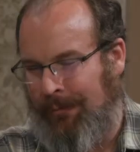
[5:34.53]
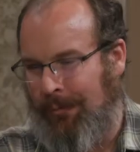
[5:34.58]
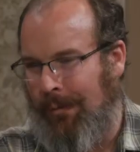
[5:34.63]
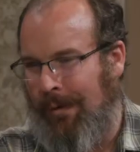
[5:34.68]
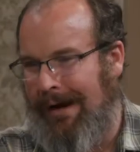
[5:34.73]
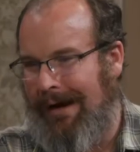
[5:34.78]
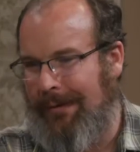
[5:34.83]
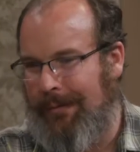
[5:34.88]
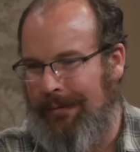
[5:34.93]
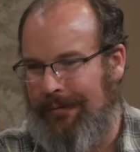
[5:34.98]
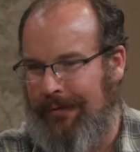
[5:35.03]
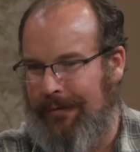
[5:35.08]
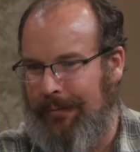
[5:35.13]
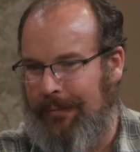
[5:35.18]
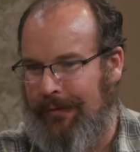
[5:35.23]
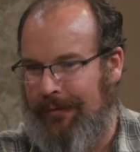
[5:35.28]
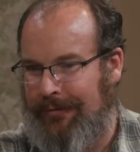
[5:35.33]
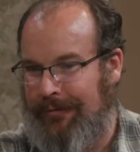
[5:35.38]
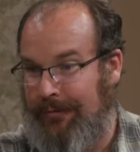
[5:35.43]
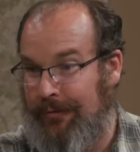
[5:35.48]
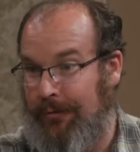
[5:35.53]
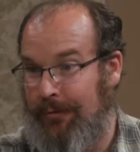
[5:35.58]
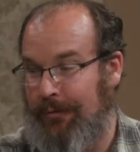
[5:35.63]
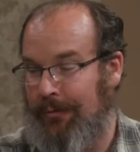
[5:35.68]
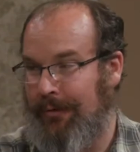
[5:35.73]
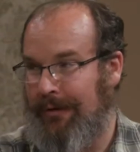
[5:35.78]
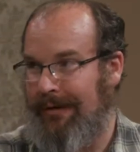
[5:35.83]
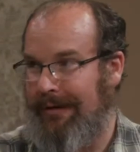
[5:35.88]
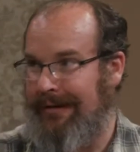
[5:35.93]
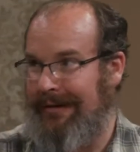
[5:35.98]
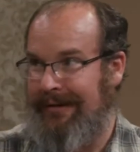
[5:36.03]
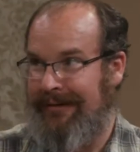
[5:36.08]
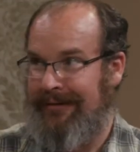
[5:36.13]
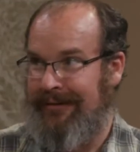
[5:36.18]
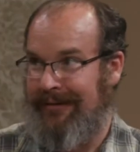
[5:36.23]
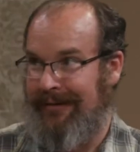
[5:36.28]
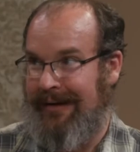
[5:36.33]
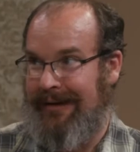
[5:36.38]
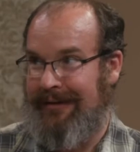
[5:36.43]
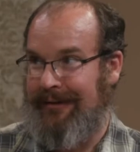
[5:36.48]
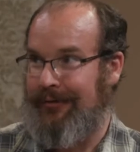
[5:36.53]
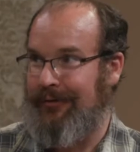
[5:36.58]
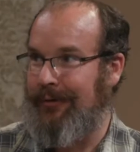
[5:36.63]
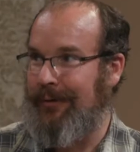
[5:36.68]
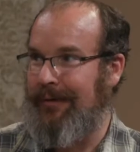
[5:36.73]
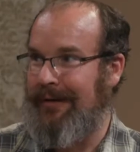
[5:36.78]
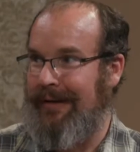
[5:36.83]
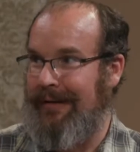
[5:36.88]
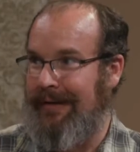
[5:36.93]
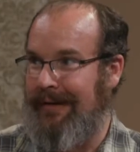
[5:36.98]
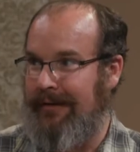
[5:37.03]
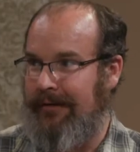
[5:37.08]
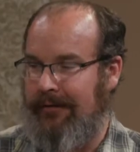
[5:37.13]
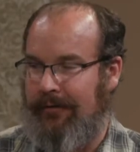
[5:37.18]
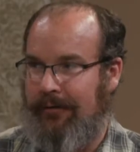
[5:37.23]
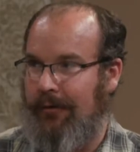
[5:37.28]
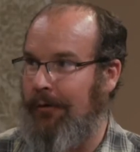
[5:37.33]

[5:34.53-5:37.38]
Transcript: why when the person who really isn't kind of doing anything says,